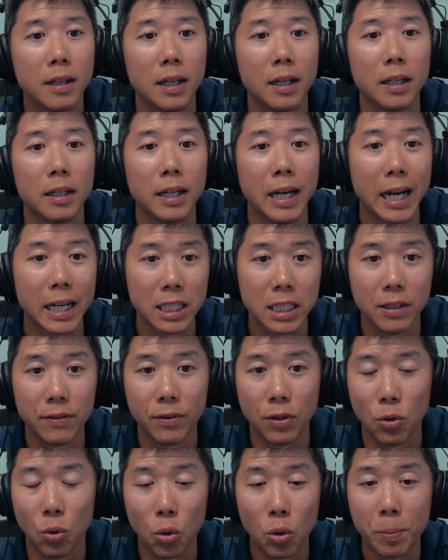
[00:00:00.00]
Uh, active
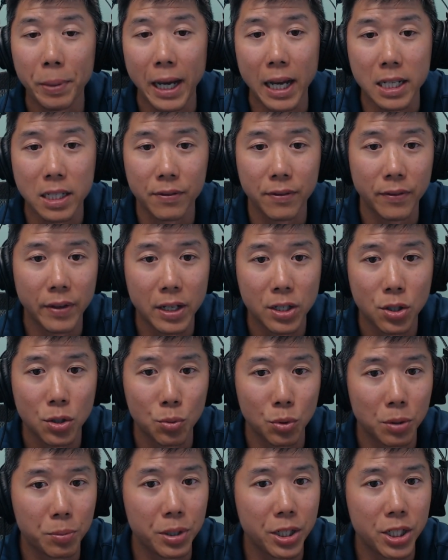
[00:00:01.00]
or passive investors
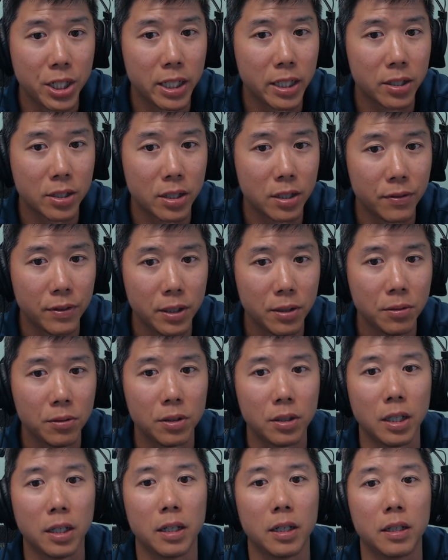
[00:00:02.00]
will appreciate this interview,
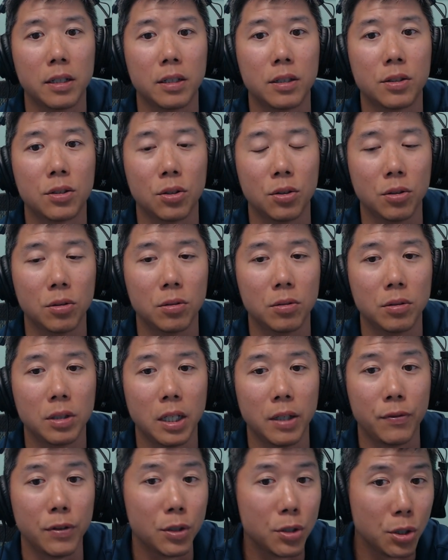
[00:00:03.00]
and so
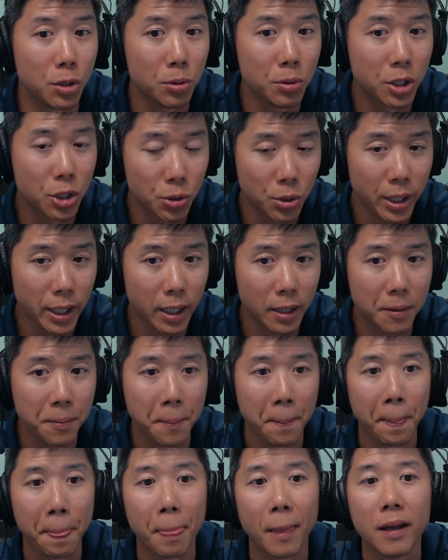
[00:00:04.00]
if you do enjoy it,
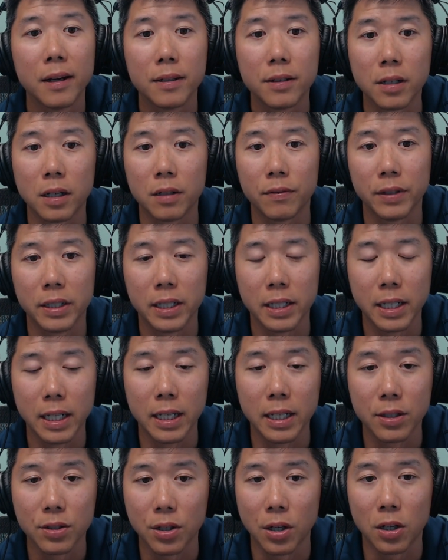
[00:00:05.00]
Darvin
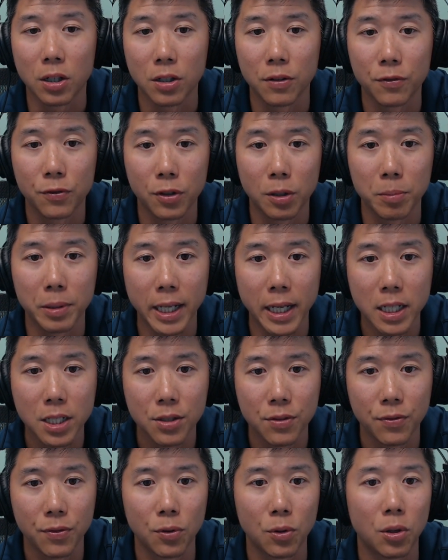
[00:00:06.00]
is our confirmed
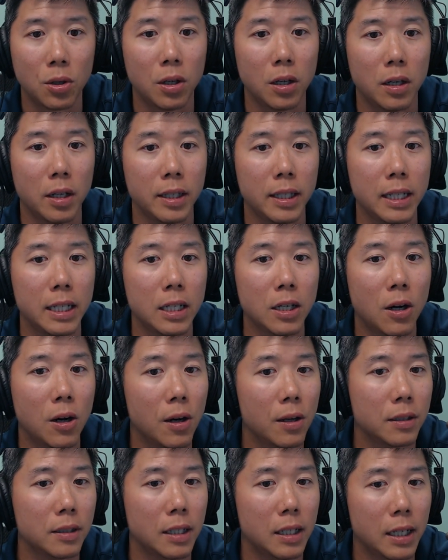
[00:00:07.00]
guest for the
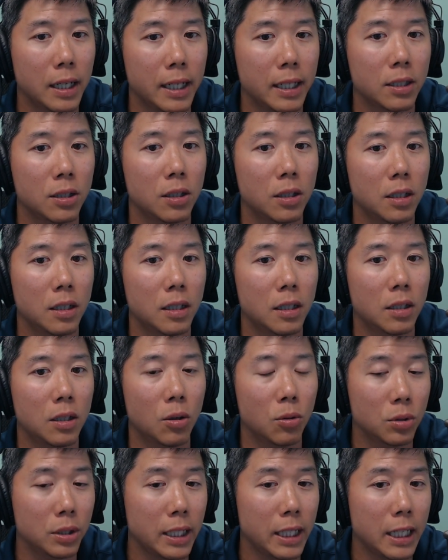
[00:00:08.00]
online uh,
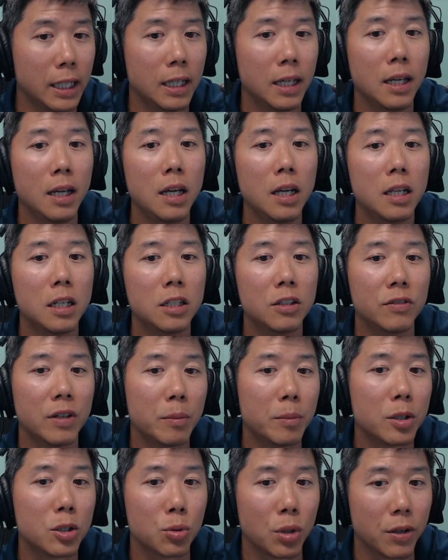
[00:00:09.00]
only
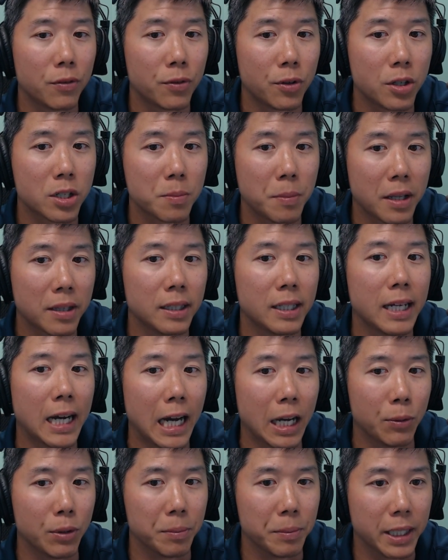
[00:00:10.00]
November 21st monthly
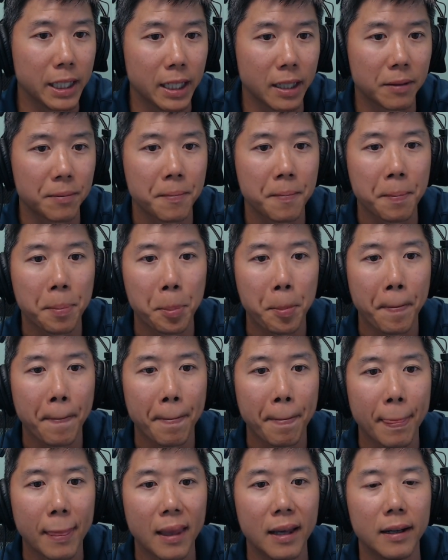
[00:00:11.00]
IWIN meeting.
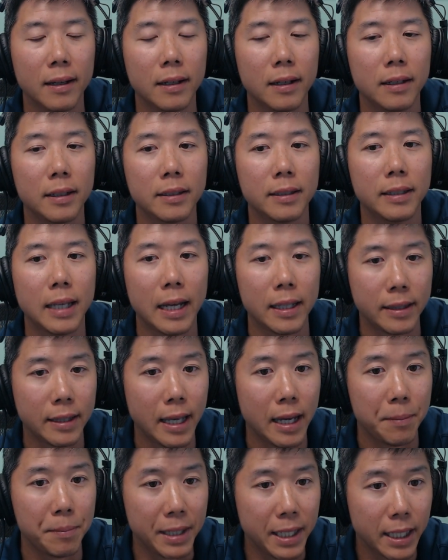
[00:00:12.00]
Uh, at
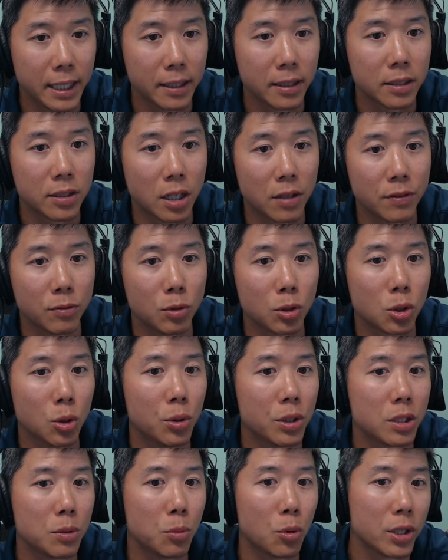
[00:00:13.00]
that meeting, Darvin will
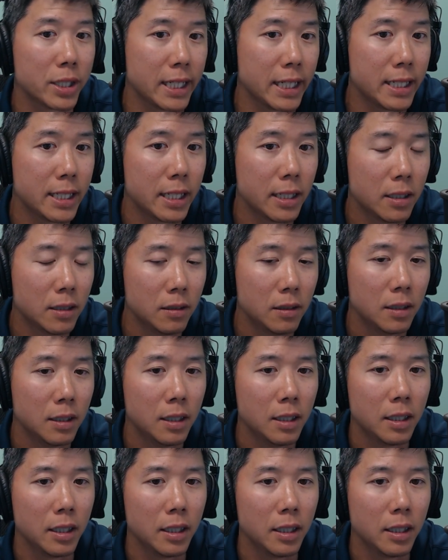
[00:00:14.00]
go into more detail.